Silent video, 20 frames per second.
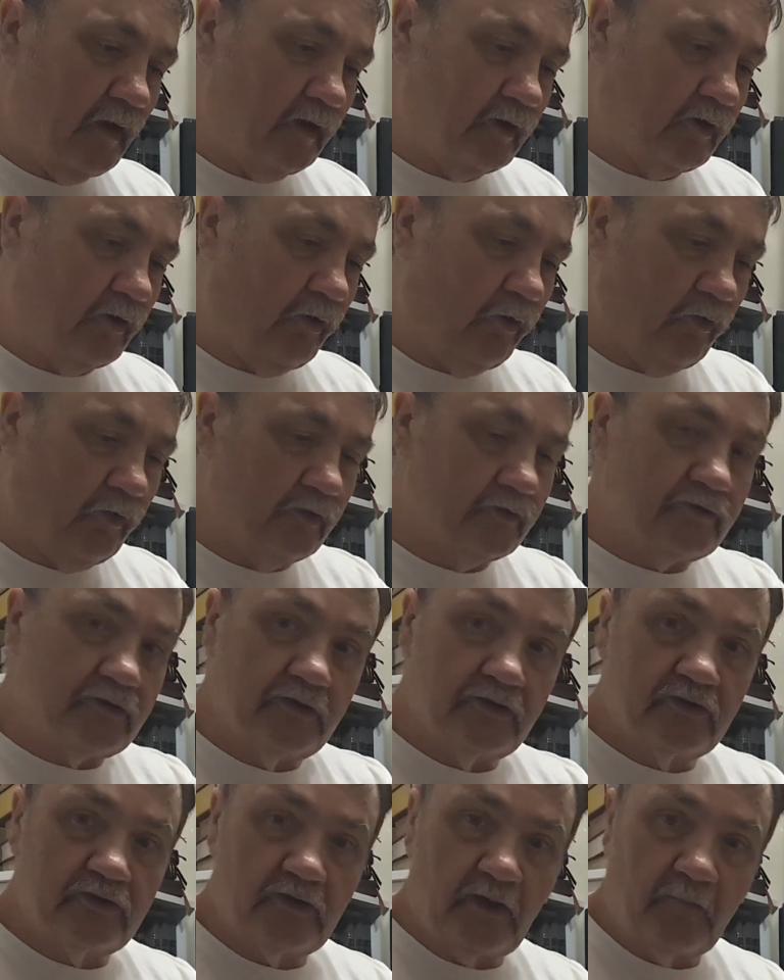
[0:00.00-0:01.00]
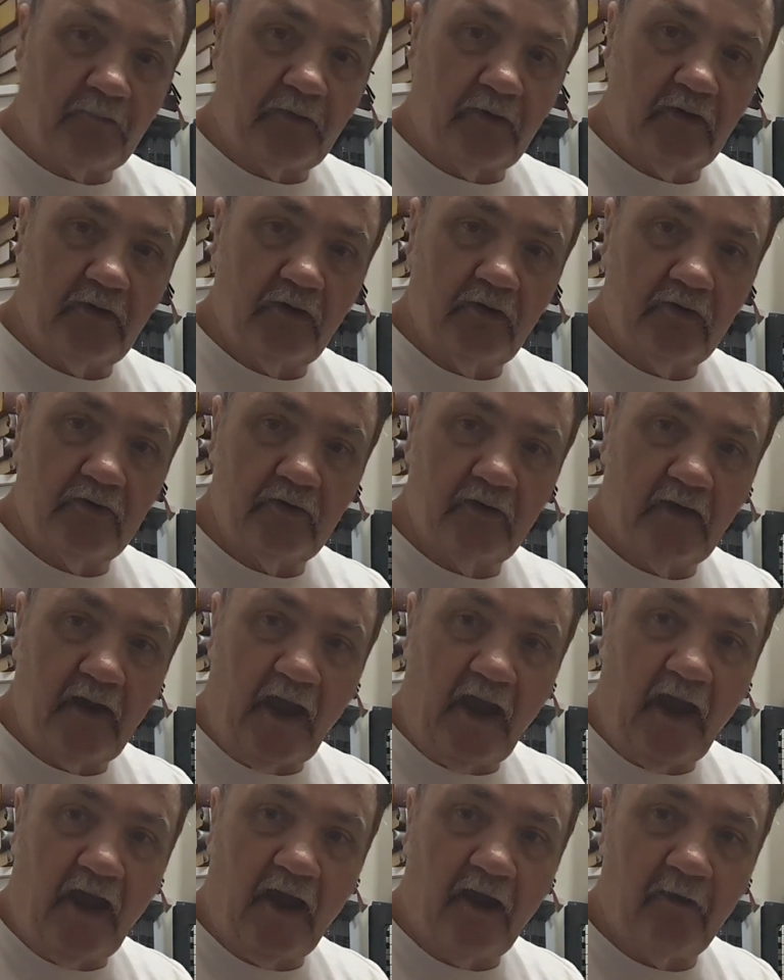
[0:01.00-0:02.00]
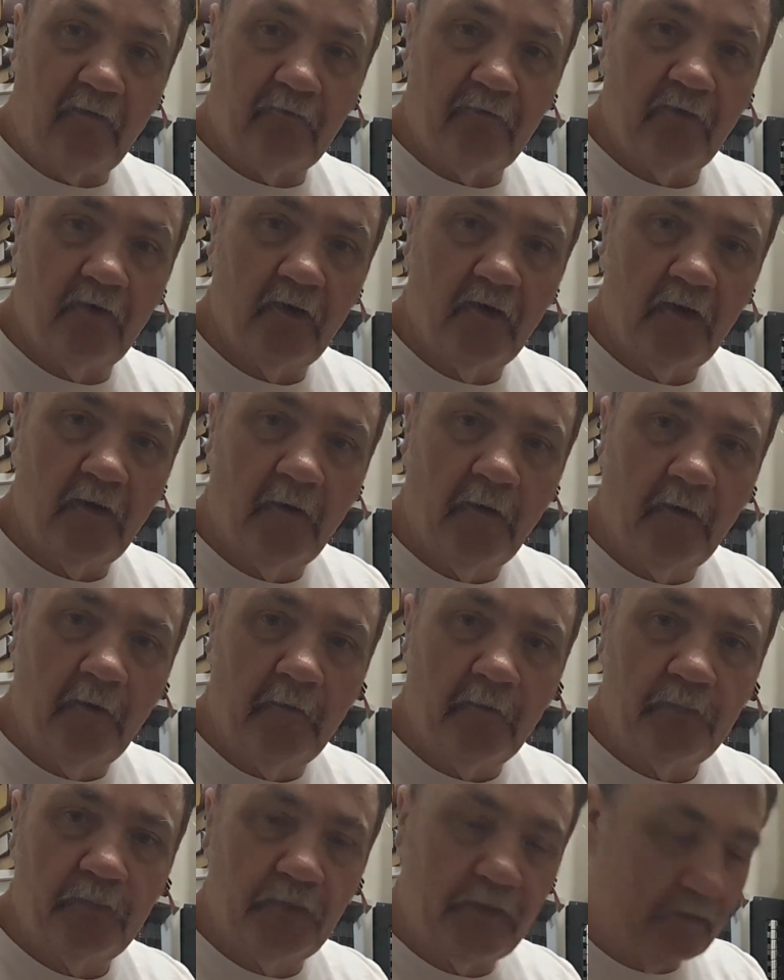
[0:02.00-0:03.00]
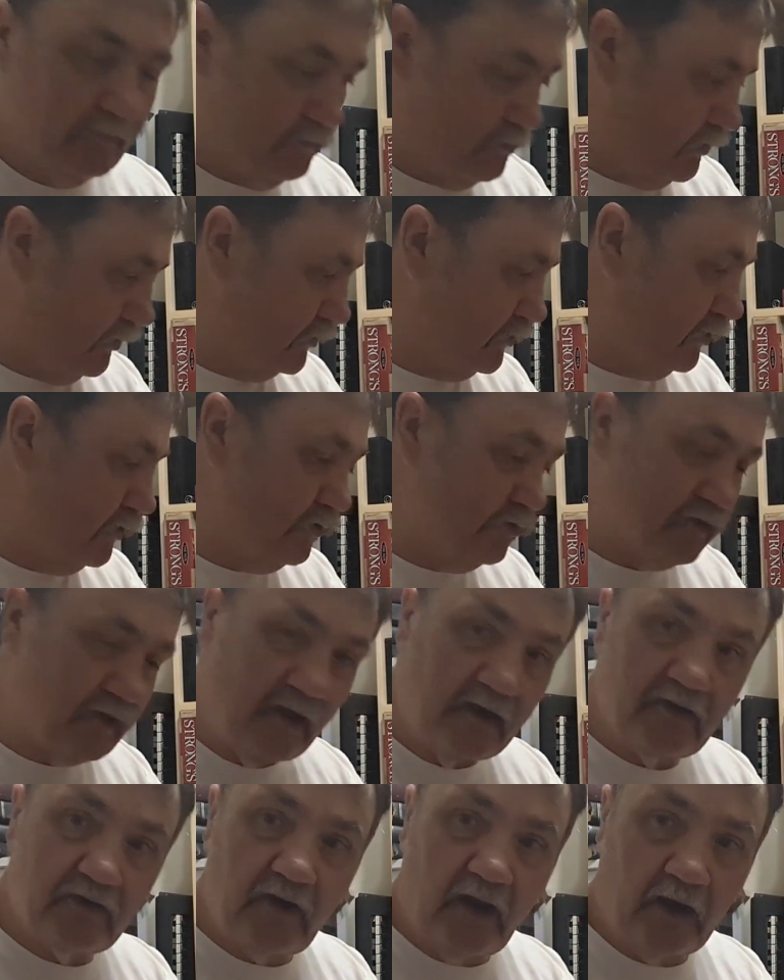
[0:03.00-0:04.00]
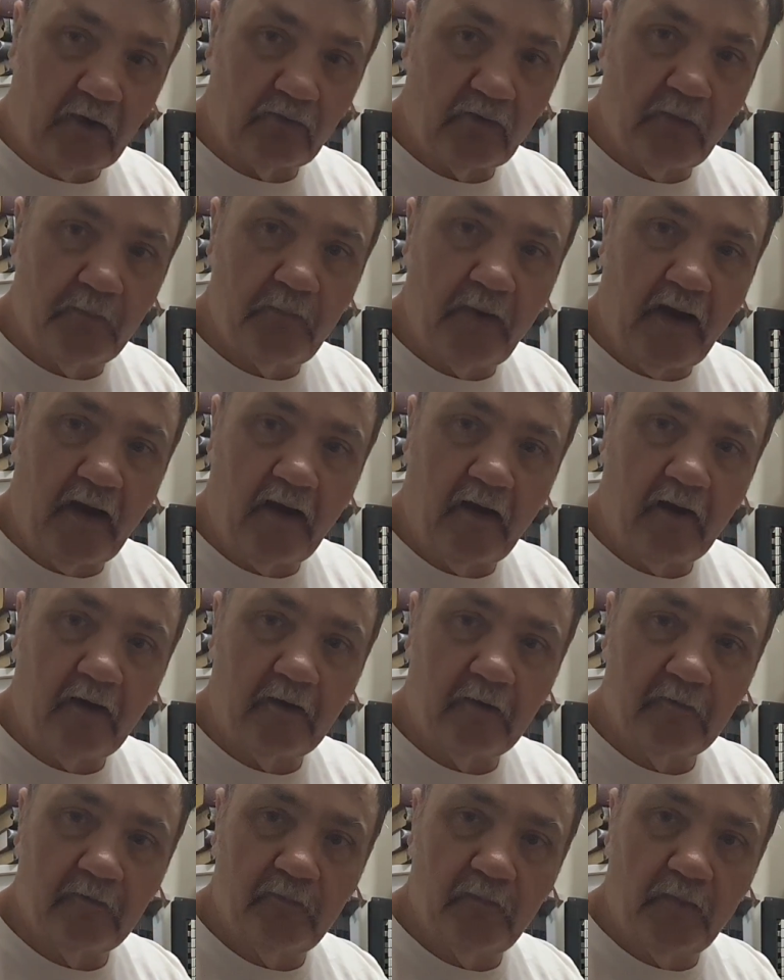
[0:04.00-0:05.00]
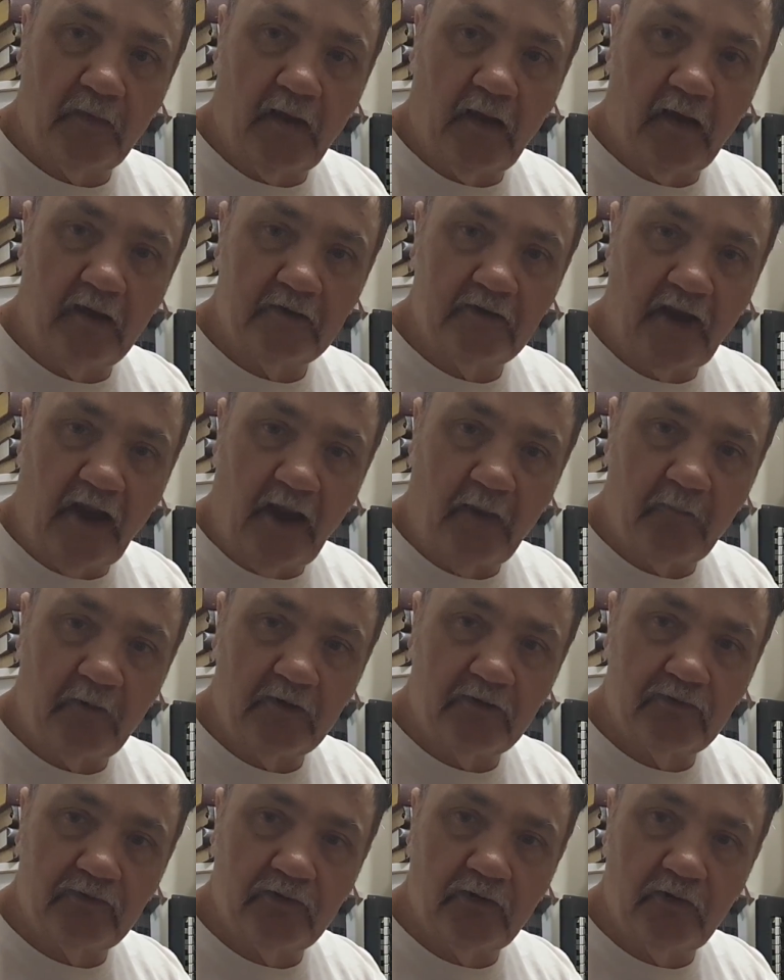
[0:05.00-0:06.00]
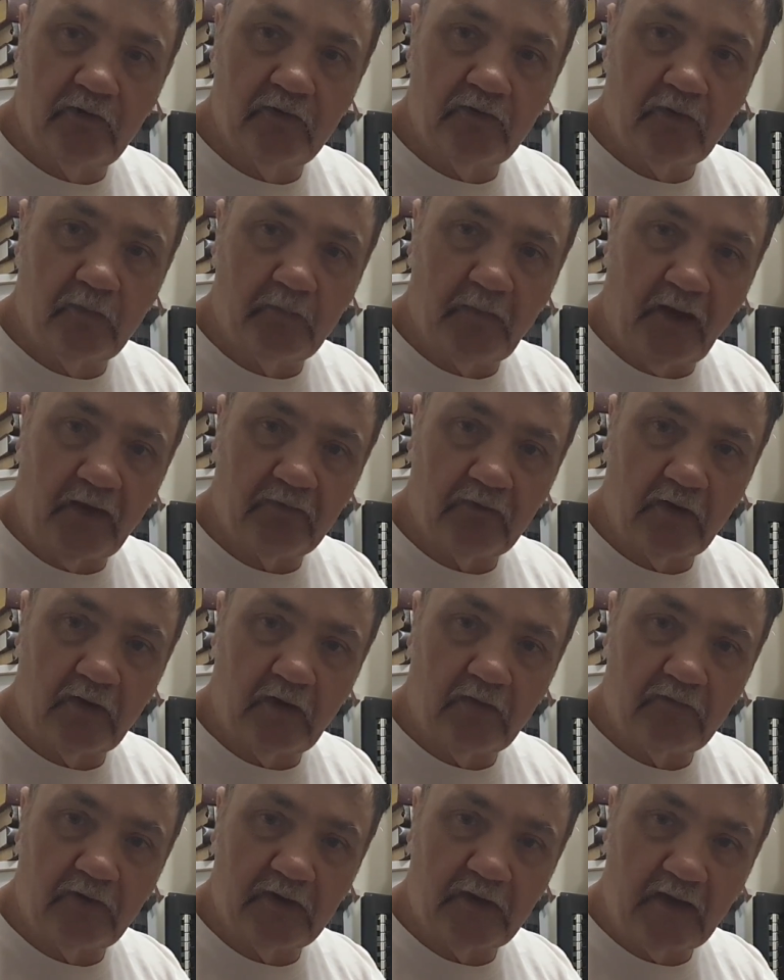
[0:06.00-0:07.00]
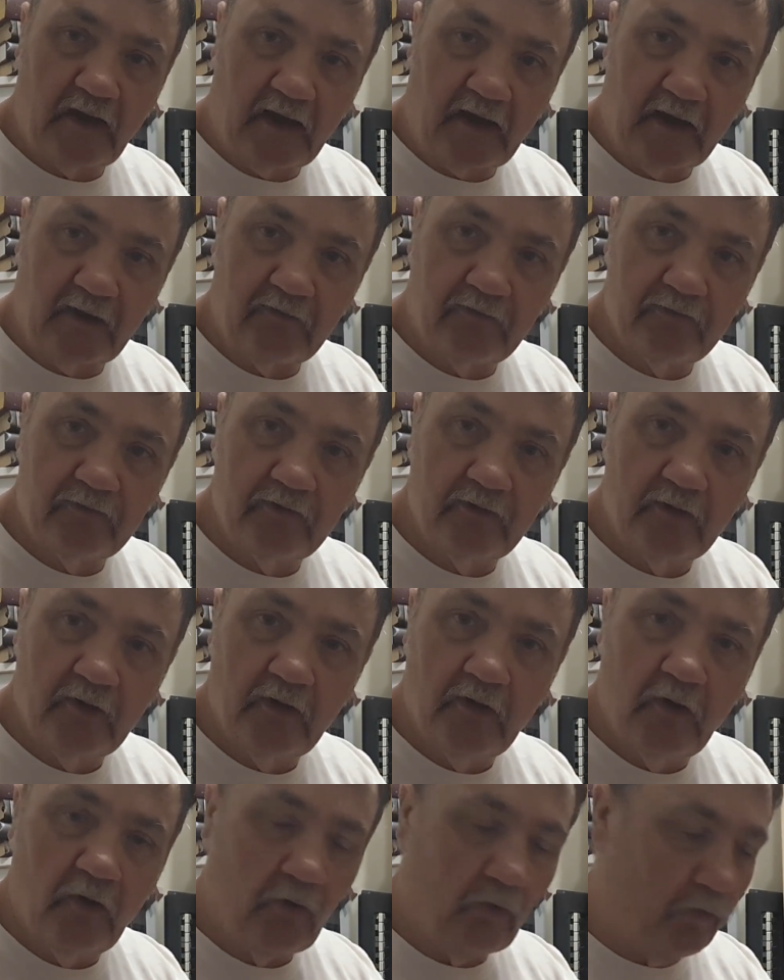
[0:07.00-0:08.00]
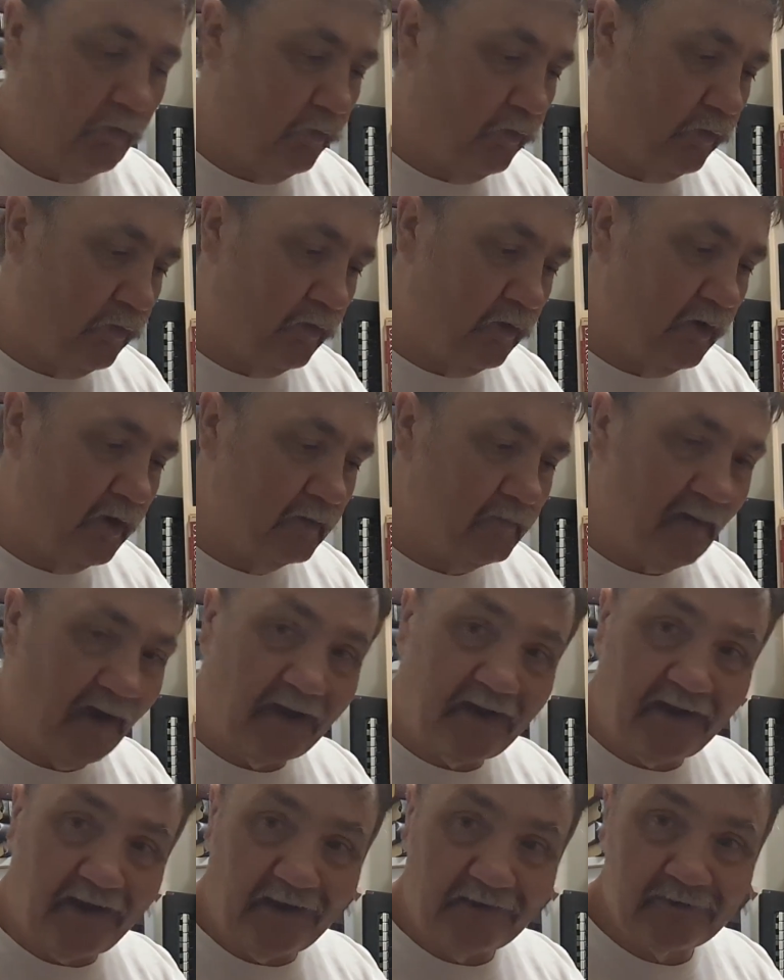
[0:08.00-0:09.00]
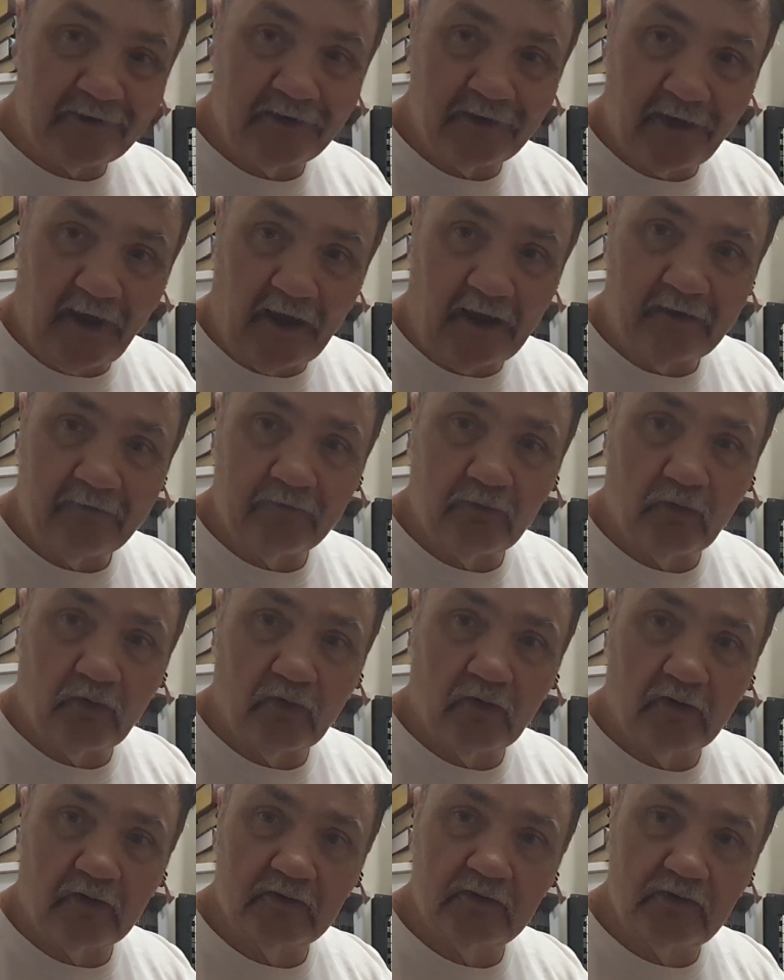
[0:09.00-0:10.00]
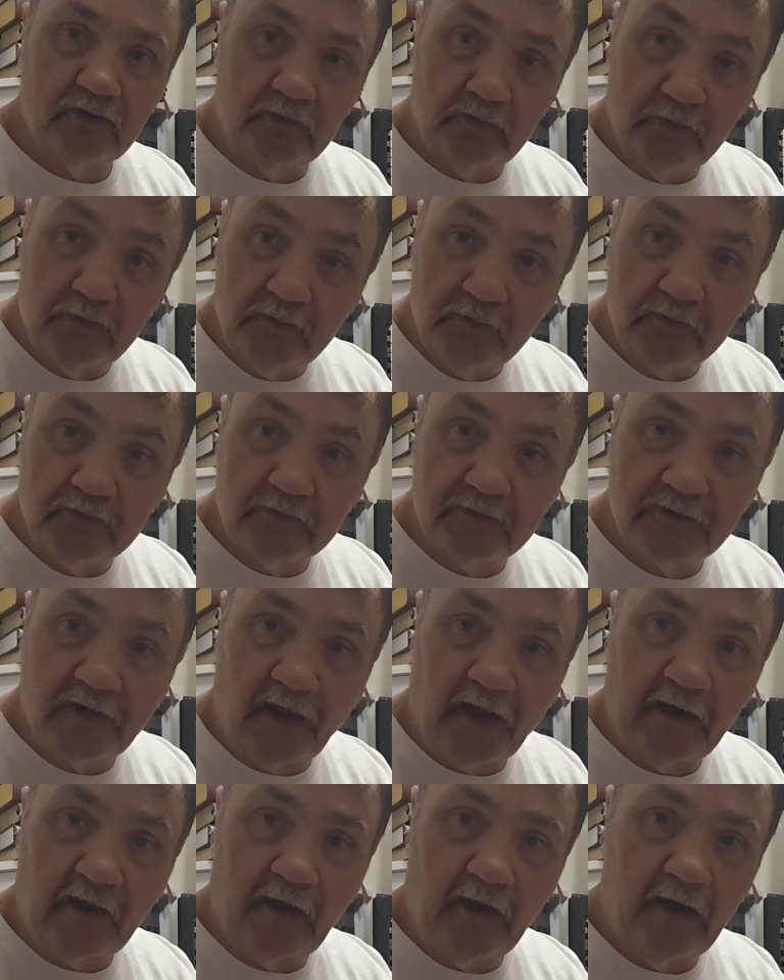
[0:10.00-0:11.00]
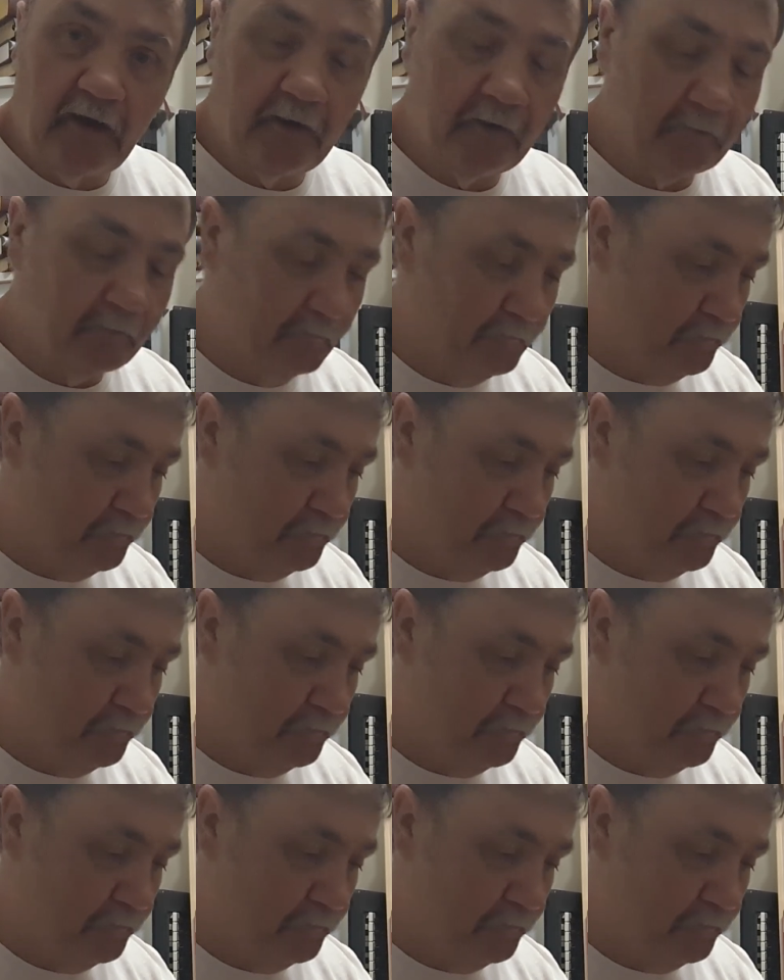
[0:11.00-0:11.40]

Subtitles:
course is something you should have to do things like repair damage to the bevel of a knife, or in my case a knife, or tools like a